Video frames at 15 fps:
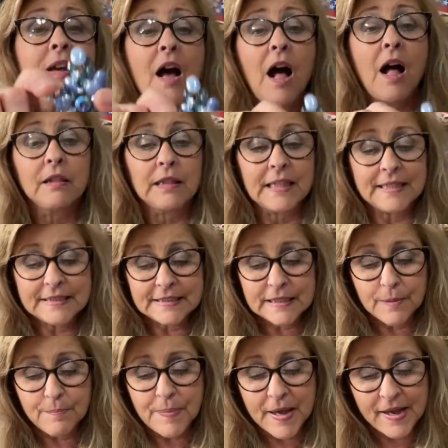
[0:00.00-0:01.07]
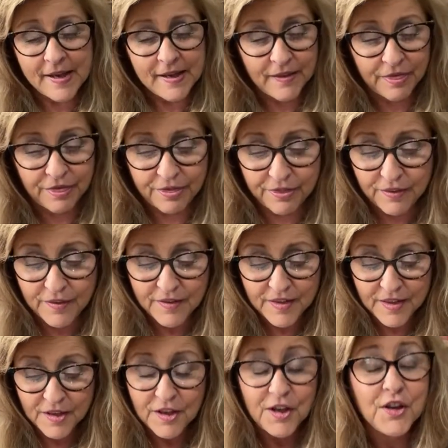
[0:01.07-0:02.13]
Elizabeth,
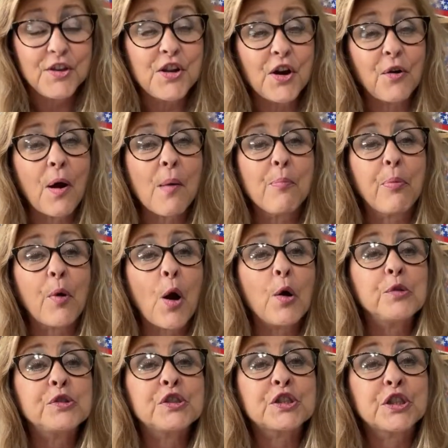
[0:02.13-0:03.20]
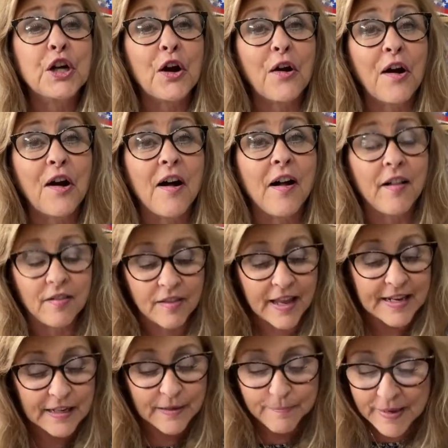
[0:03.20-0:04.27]
you're a brooch girl
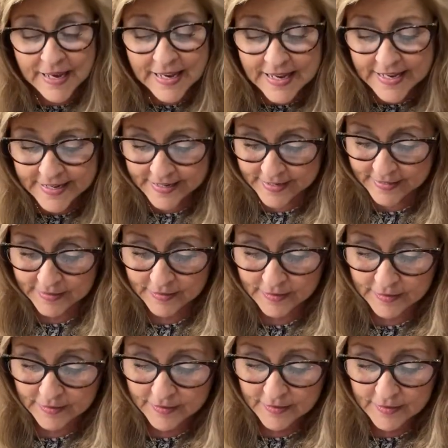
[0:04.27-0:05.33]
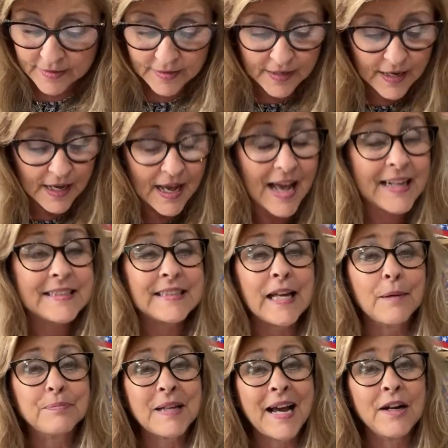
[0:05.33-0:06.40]
like me.
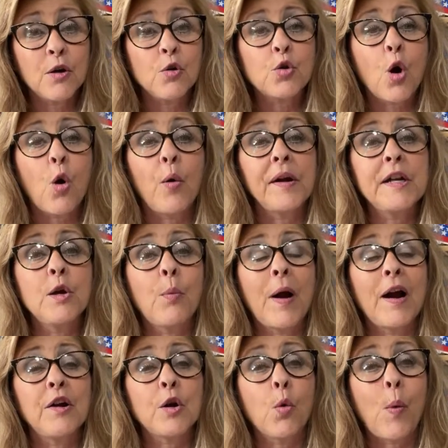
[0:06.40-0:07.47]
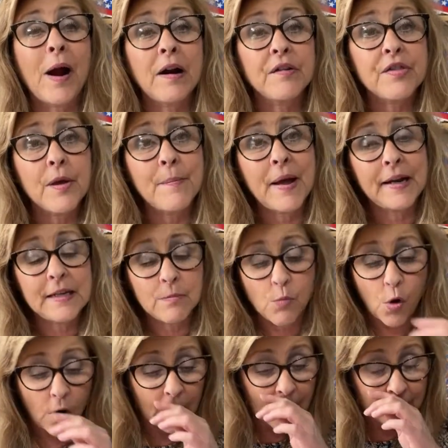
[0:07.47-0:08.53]
Except I don't go anywhere to wear them
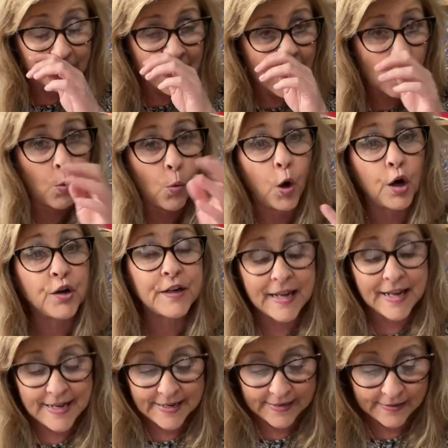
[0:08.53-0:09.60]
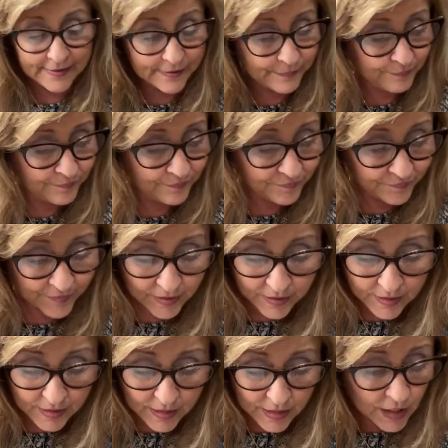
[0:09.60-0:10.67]
anymore. I'm not working.
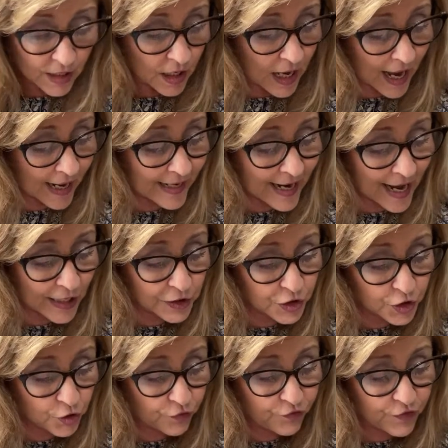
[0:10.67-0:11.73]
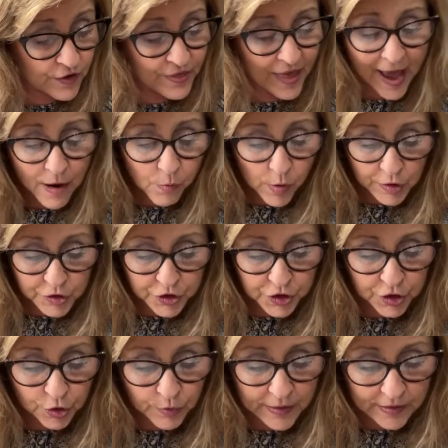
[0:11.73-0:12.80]
I got you for that one
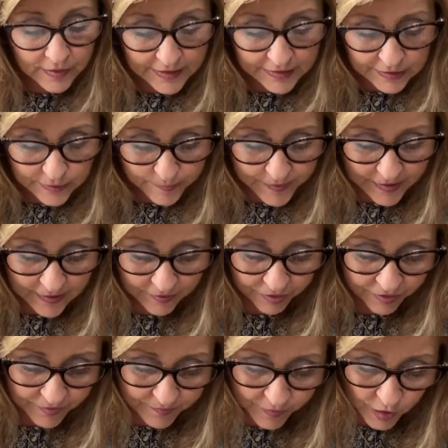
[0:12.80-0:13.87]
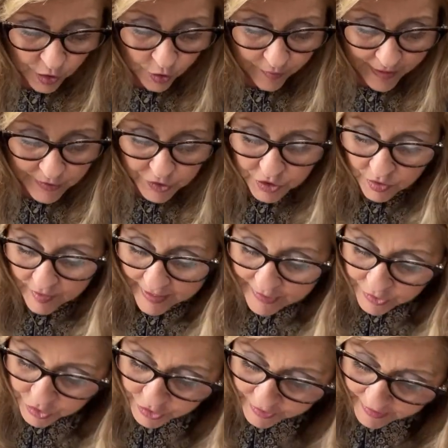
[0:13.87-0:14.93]
too, Elizabeth.
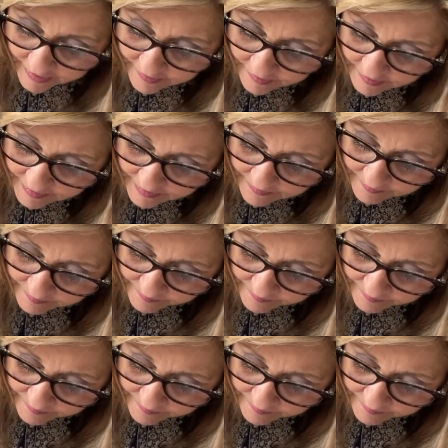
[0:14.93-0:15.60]
Congratulations.